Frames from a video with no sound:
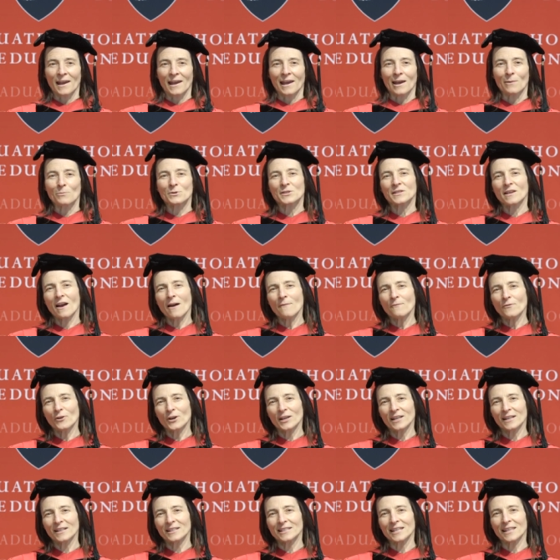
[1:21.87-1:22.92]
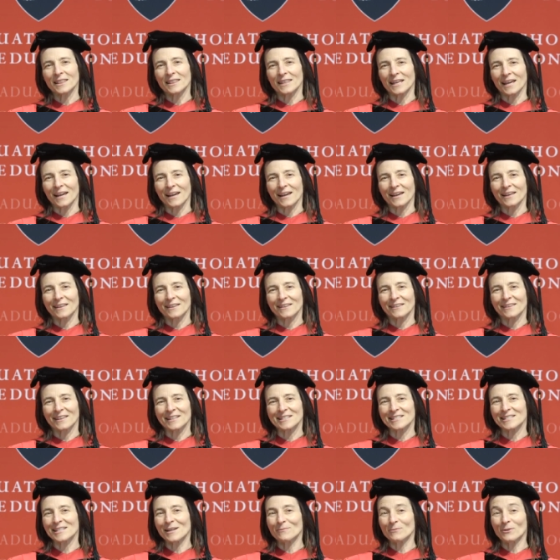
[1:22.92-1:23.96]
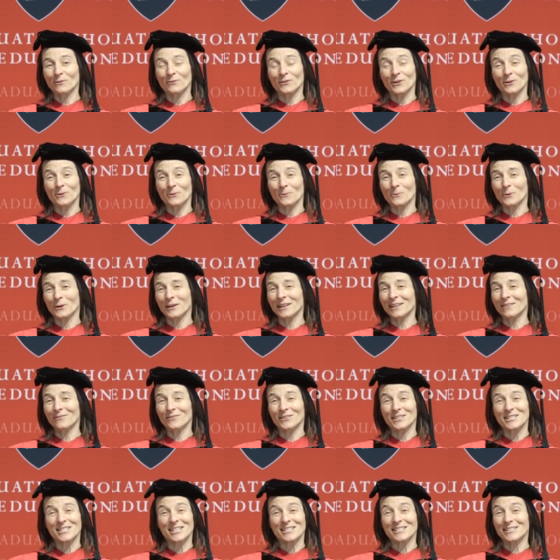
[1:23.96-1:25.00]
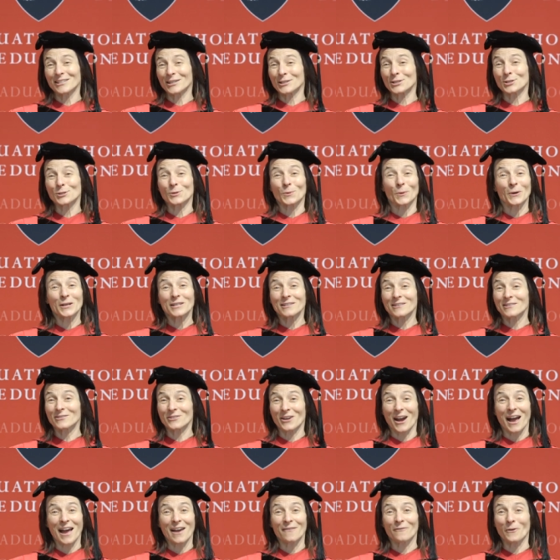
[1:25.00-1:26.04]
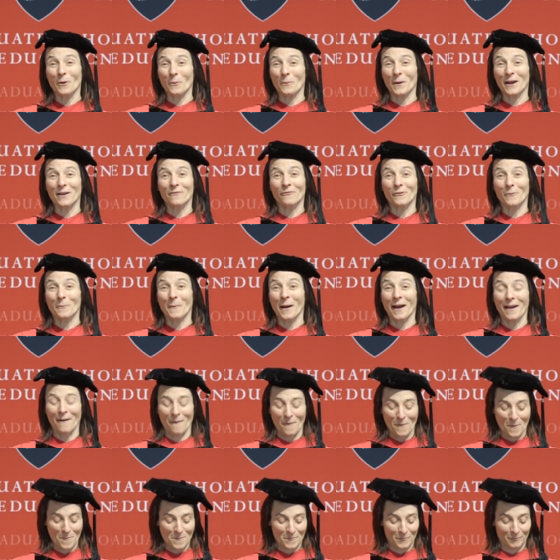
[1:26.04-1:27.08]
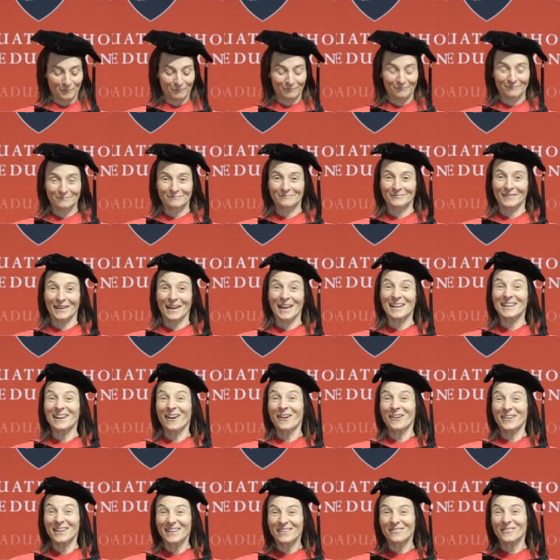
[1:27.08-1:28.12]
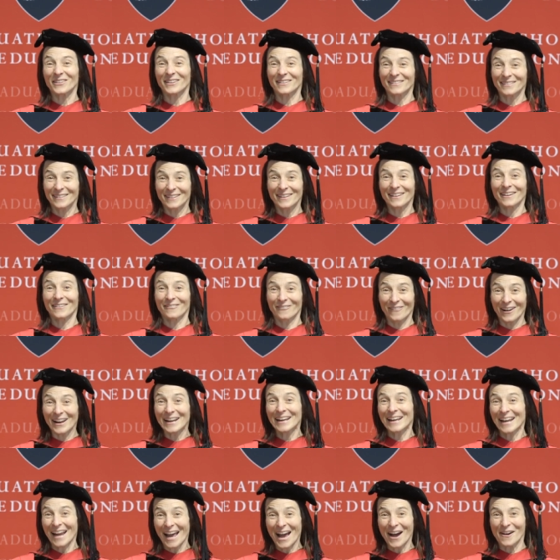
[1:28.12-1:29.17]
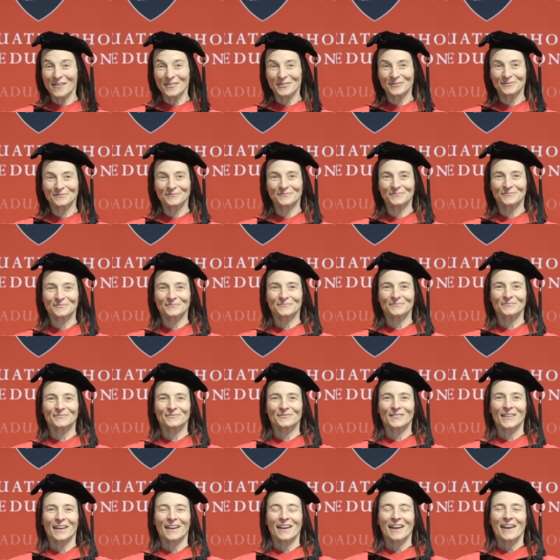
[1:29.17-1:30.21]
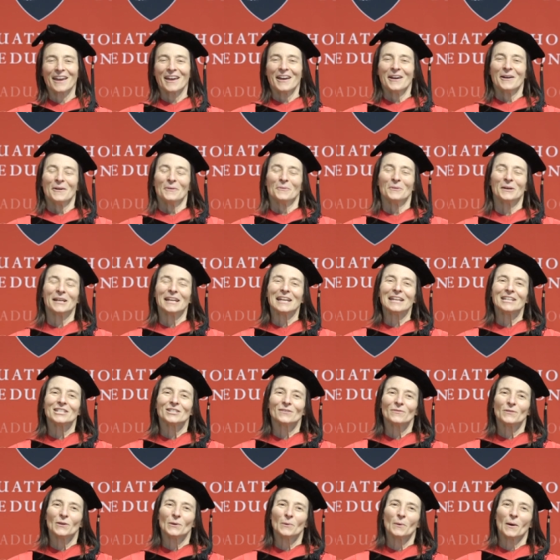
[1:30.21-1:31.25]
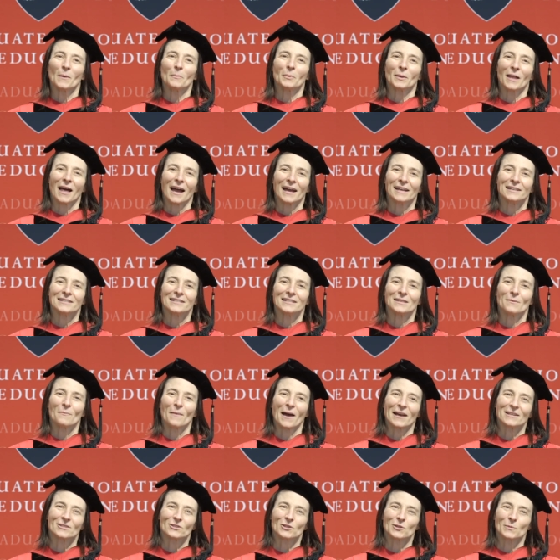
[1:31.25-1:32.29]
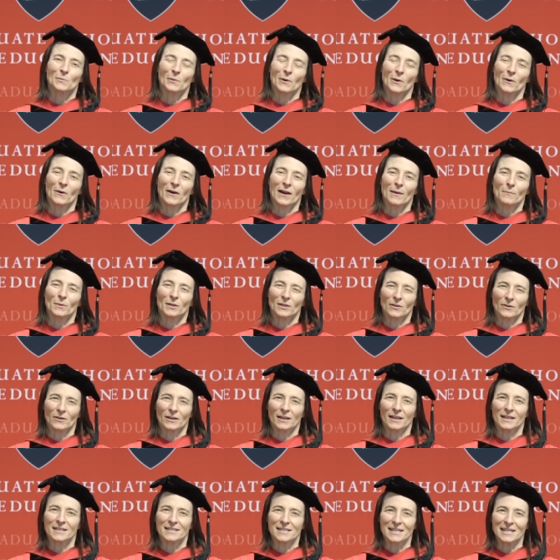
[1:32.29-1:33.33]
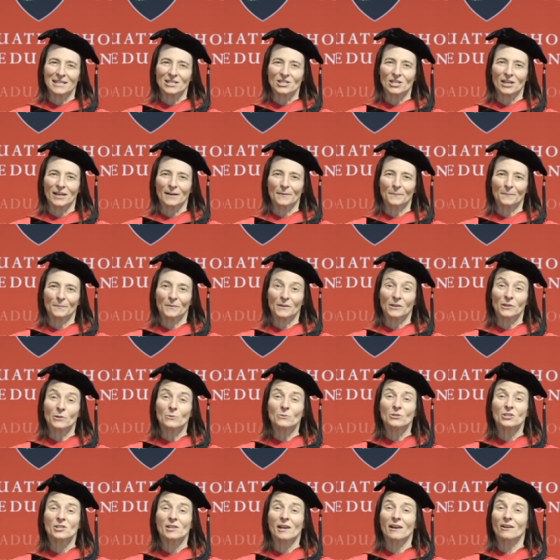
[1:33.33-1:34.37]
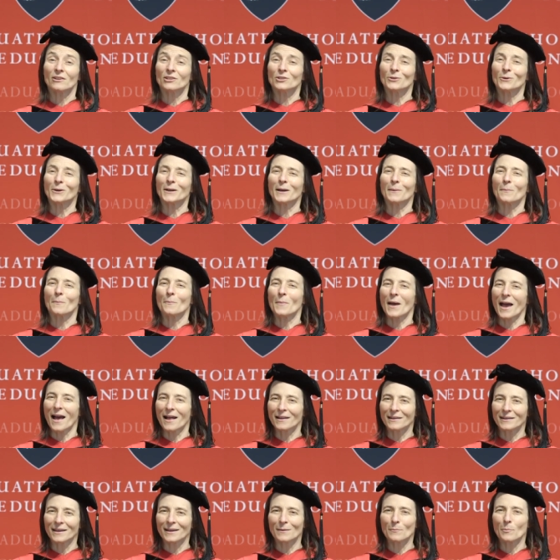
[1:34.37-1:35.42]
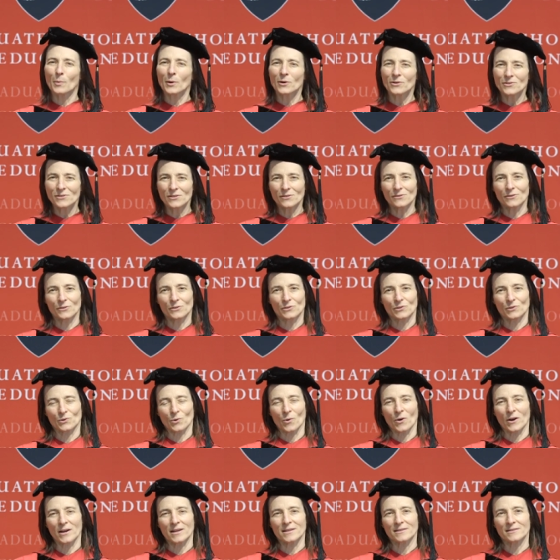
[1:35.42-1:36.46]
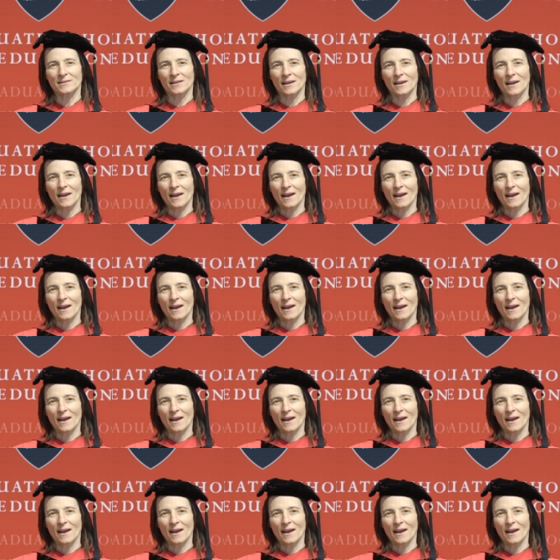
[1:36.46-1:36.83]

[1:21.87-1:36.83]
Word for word: It was comforting to think that some of you were even just a short drive away from my home, and are even right now. When each of you applied to the Master's Program in Learning and Teaching, you shared your compelling personal stories